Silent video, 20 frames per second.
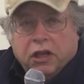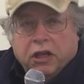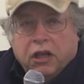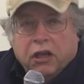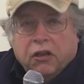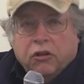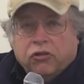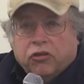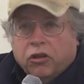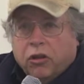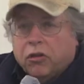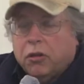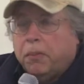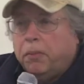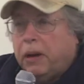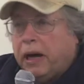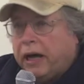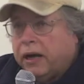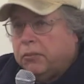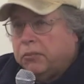is the
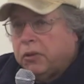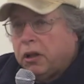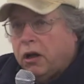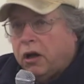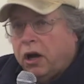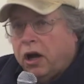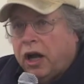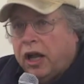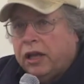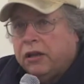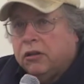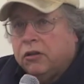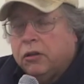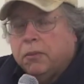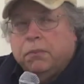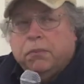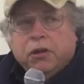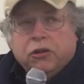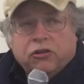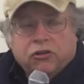bottom line,
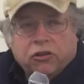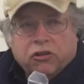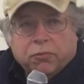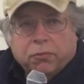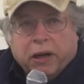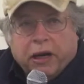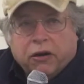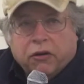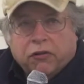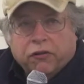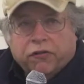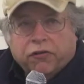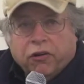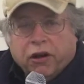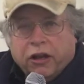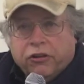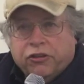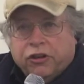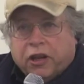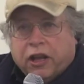the business model for
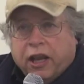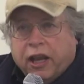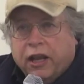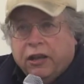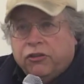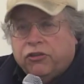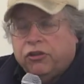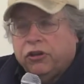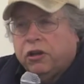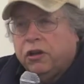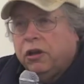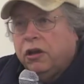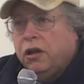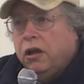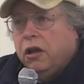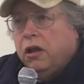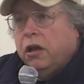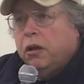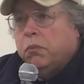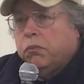education.
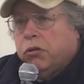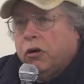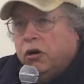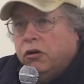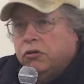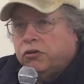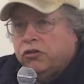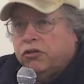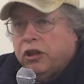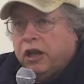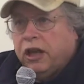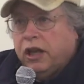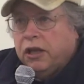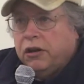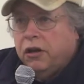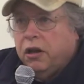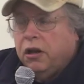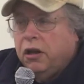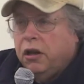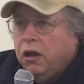Broad
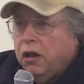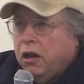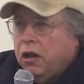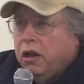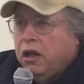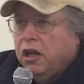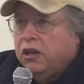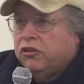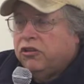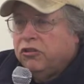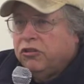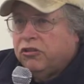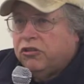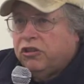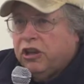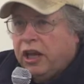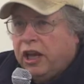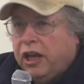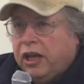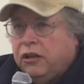said, it's
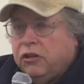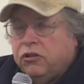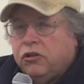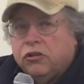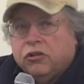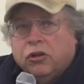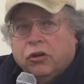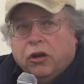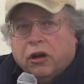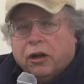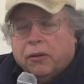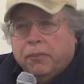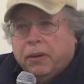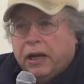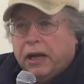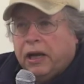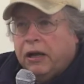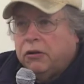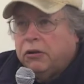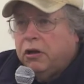insane to talk
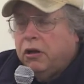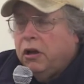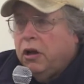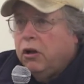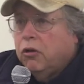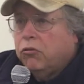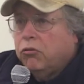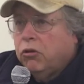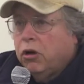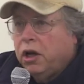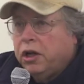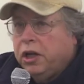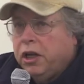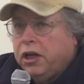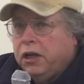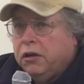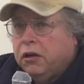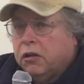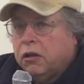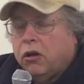about
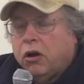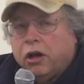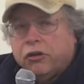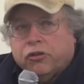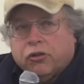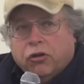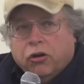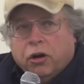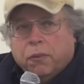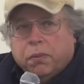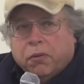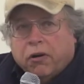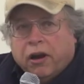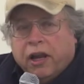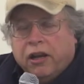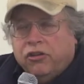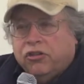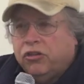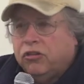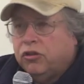running large
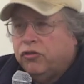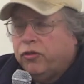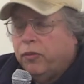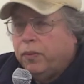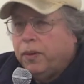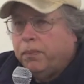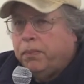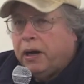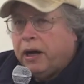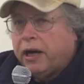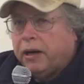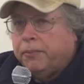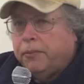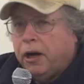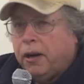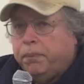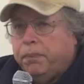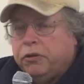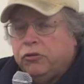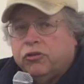corporations from the bottom
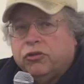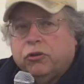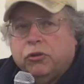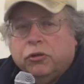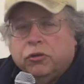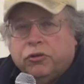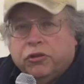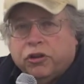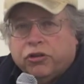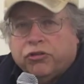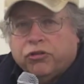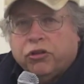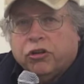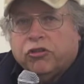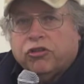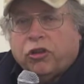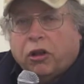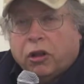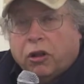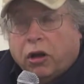up, and school
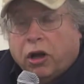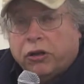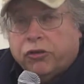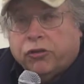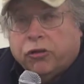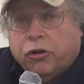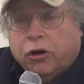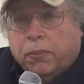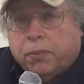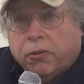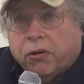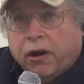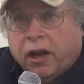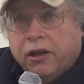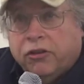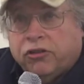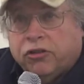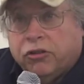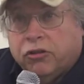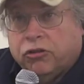districts are large
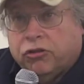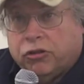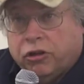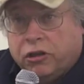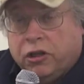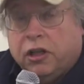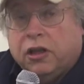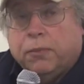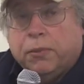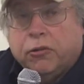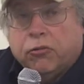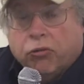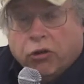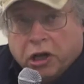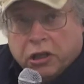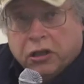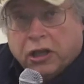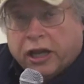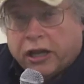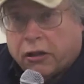corporations. They need to be
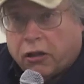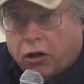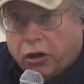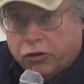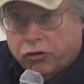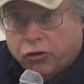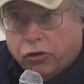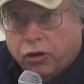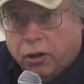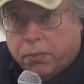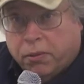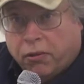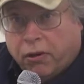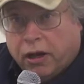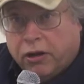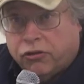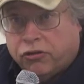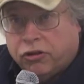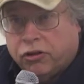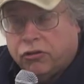run like large
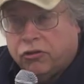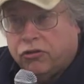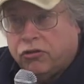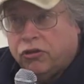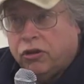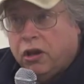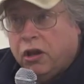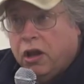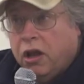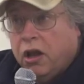corporations.